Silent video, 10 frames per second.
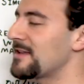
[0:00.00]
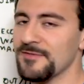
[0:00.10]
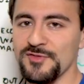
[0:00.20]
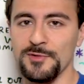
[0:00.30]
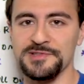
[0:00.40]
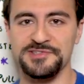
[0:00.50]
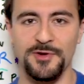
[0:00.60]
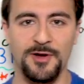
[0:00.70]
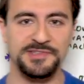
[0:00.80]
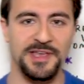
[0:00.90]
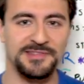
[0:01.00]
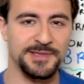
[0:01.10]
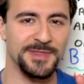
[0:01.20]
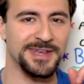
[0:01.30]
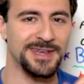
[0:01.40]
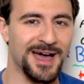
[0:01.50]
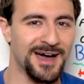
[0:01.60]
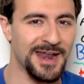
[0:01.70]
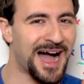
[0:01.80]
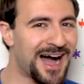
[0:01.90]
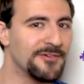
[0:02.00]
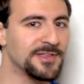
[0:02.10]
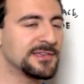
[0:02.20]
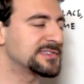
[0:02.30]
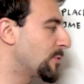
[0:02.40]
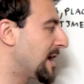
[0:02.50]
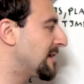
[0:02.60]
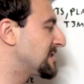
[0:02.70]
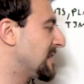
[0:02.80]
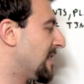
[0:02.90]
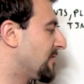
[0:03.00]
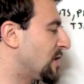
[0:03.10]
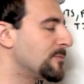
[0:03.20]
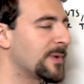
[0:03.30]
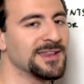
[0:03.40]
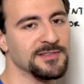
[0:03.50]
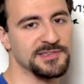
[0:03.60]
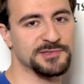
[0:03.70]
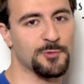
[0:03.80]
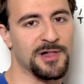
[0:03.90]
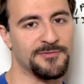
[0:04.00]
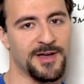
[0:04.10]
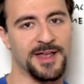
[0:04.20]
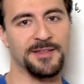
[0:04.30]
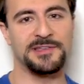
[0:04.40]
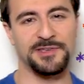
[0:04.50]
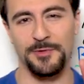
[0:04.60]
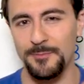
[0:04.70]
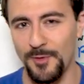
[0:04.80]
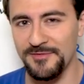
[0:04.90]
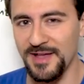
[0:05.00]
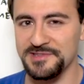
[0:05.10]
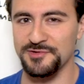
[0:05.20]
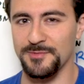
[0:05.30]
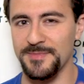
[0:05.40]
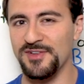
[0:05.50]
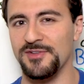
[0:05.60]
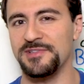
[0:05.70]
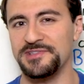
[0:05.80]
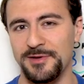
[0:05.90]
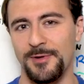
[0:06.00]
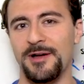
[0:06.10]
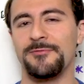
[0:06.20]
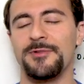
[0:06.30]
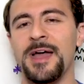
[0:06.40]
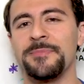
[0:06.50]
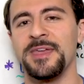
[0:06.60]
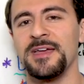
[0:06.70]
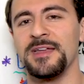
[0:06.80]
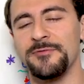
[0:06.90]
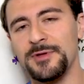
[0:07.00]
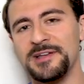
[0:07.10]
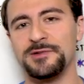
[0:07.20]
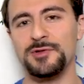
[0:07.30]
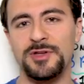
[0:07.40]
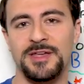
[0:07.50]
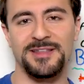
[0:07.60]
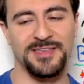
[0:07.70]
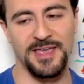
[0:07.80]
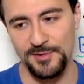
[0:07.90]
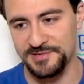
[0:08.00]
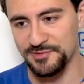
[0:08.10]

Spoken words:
individual strokes and some of the non-obvious ways that you might get disqualified. So if you're a more advanced swimmer, make sure you stick around for that. Now, if you guys are looking to take your